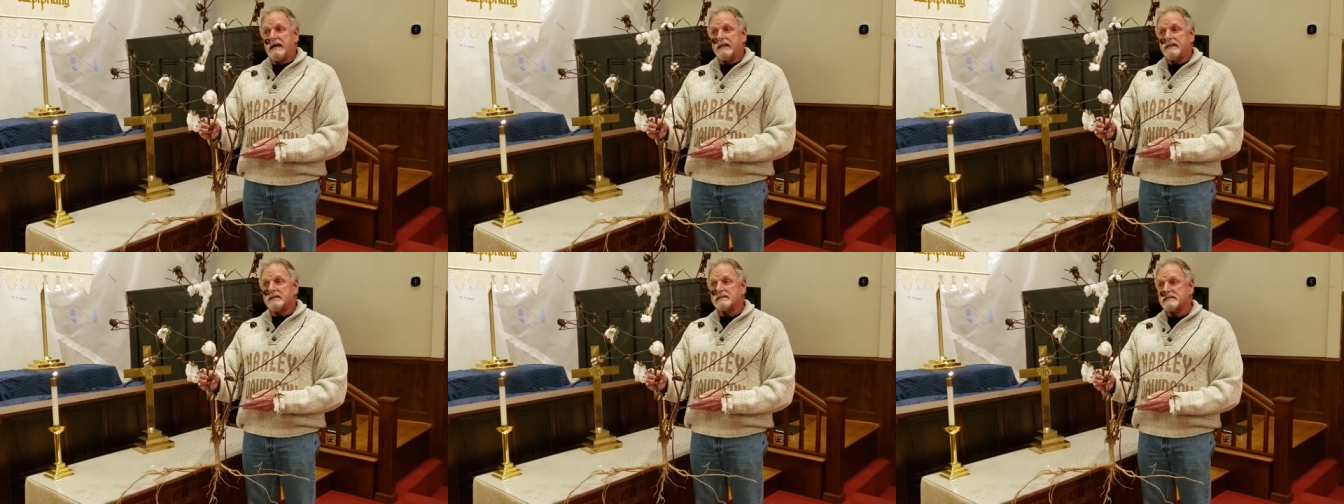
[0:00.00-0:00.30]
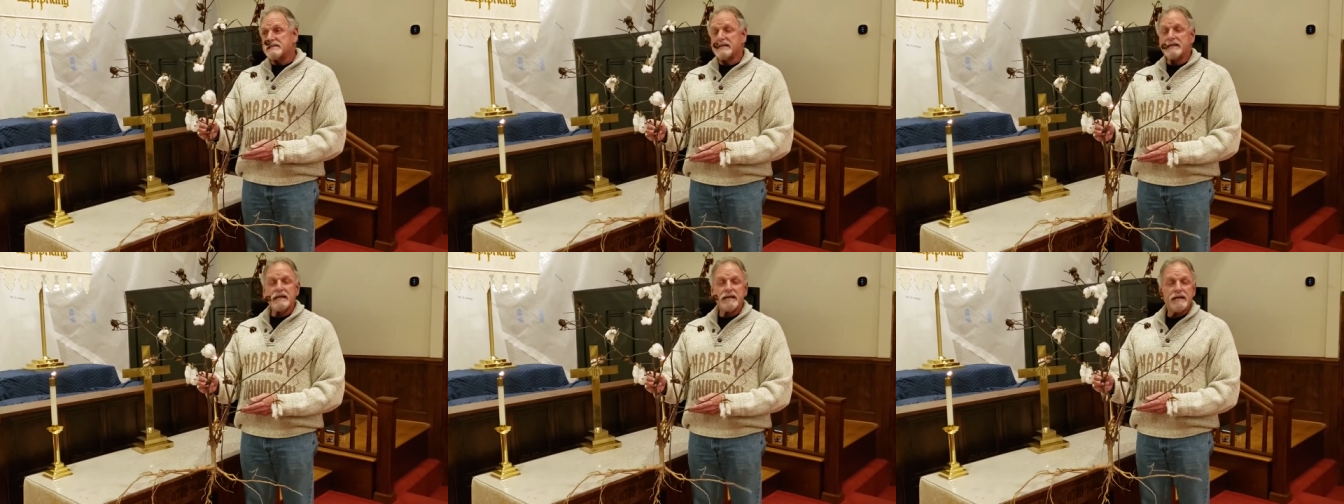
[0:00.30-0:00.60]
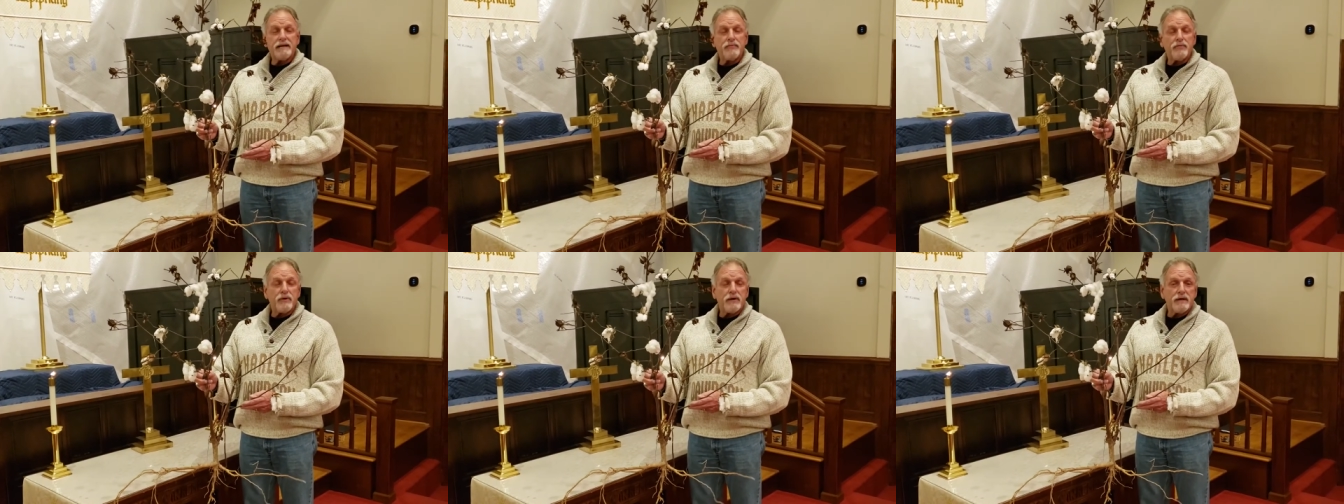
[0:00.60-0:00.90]
The
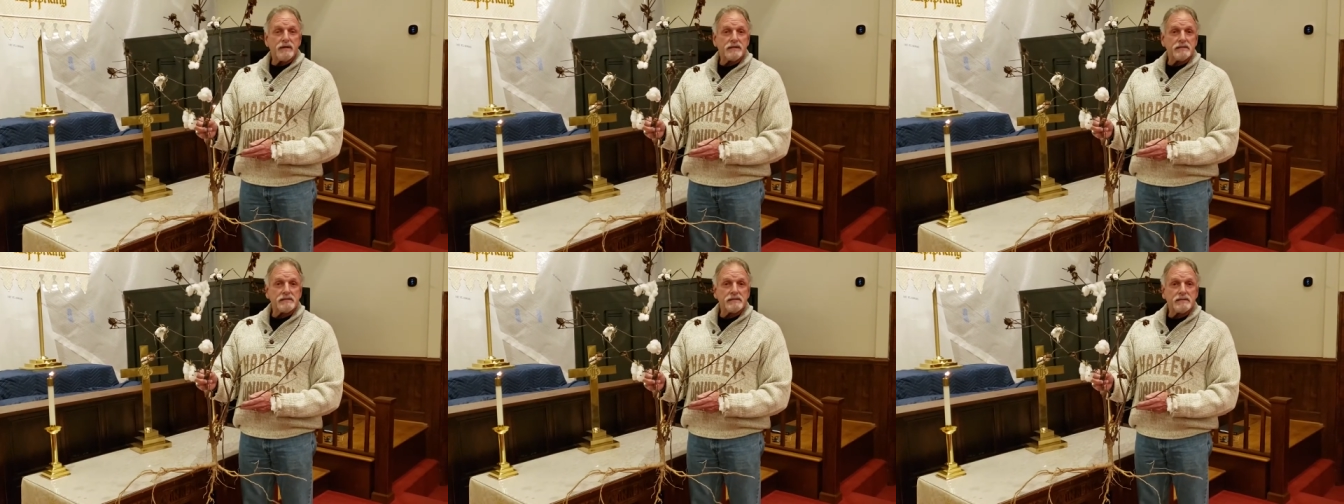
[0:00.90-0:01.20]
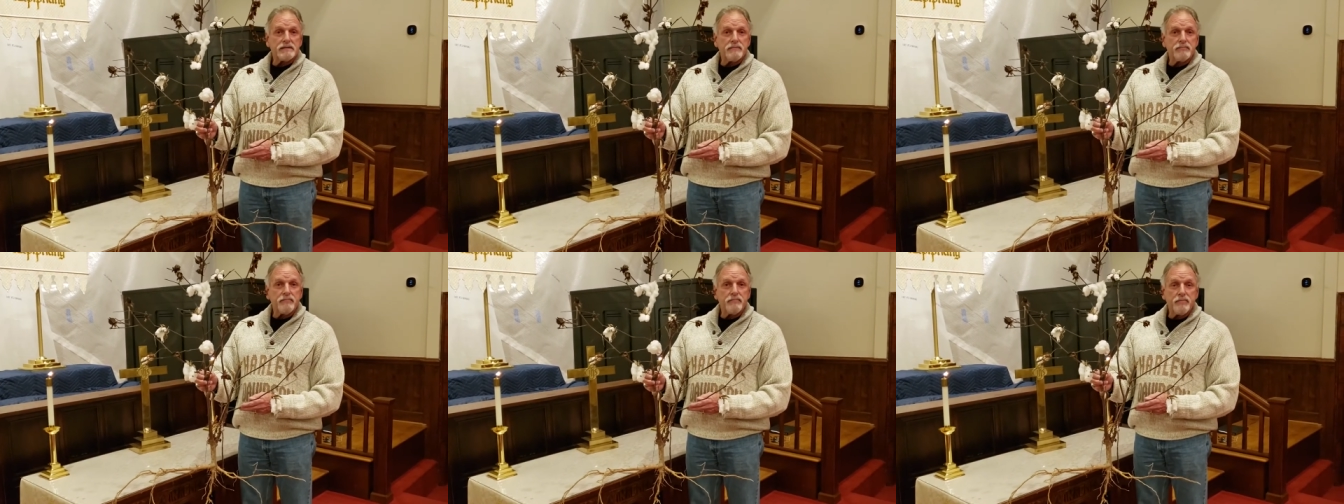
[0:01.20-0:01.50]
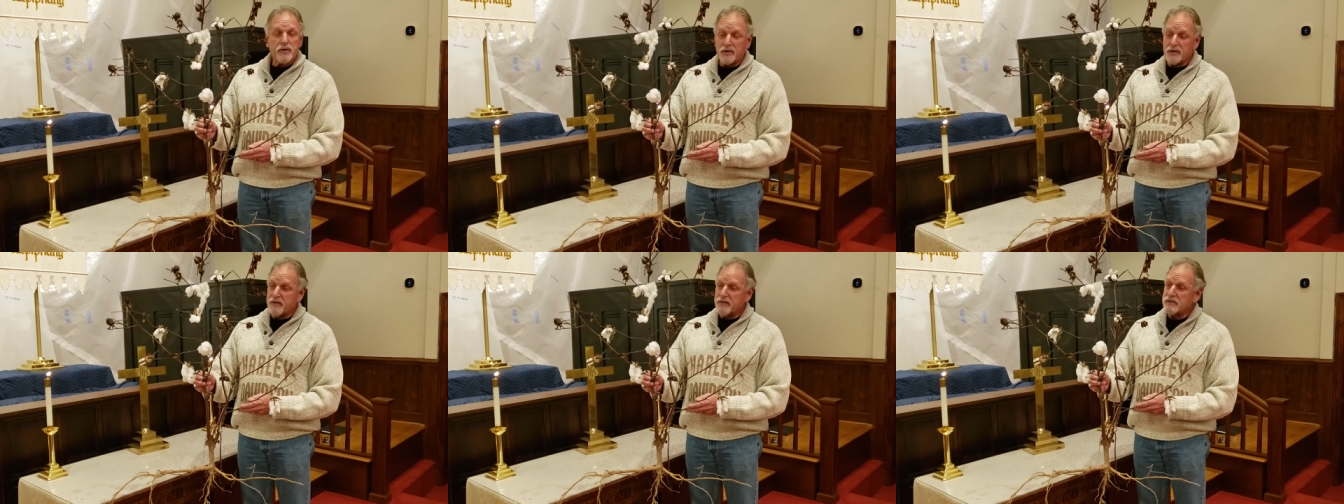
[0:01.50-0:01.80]
seed was
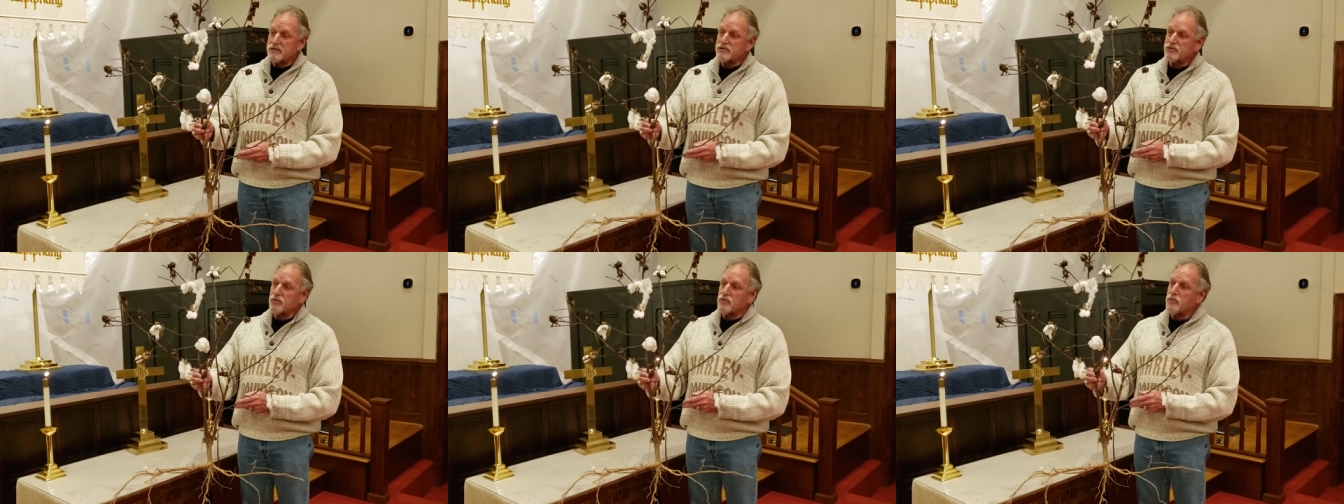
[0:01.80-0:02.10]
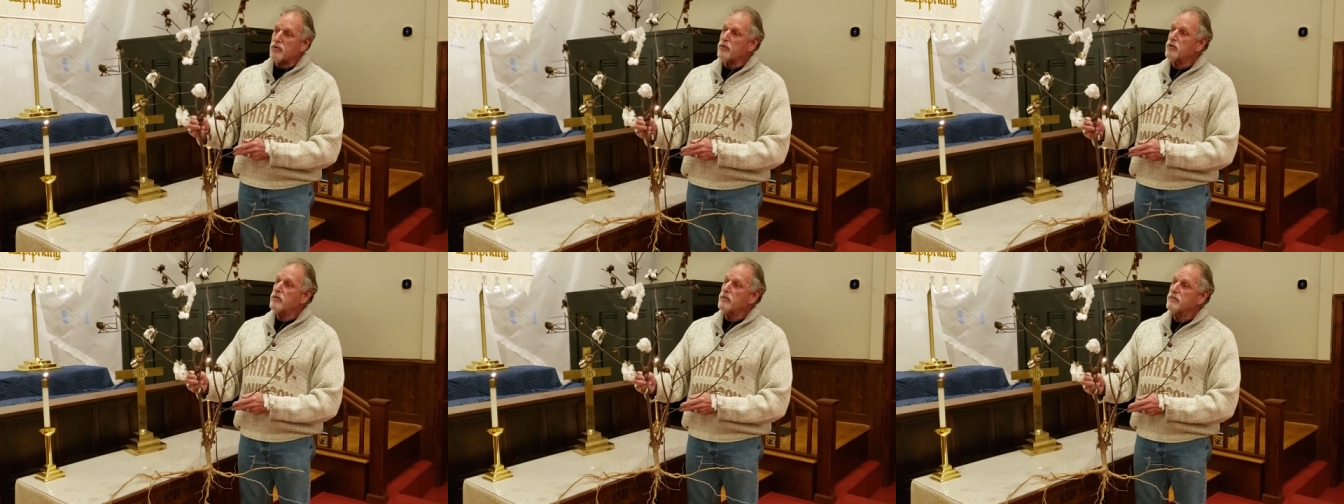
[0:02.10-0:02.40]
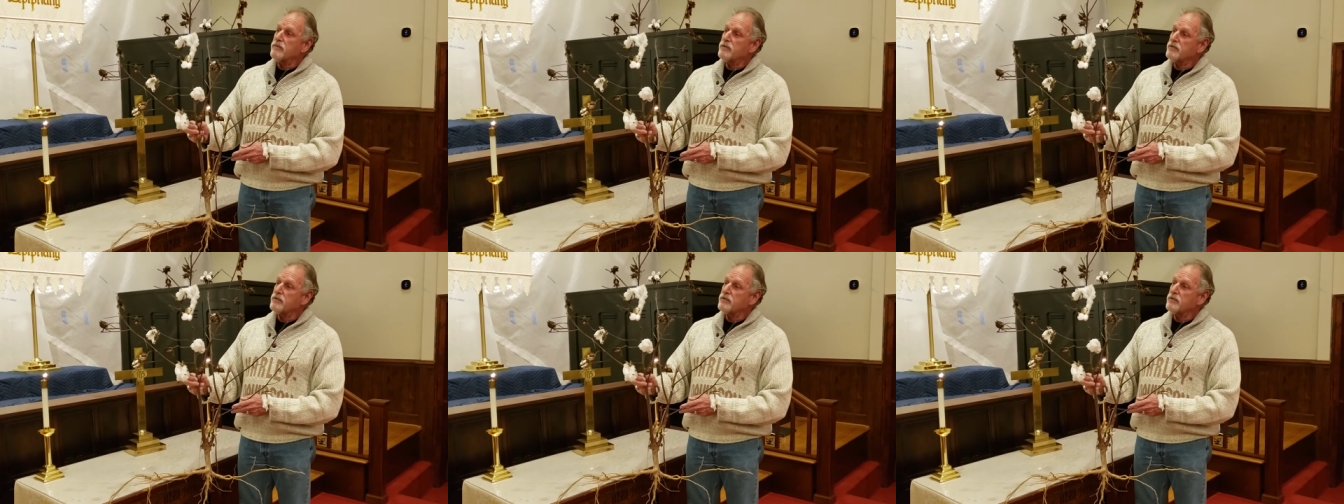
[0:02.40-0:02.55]
put in the soil.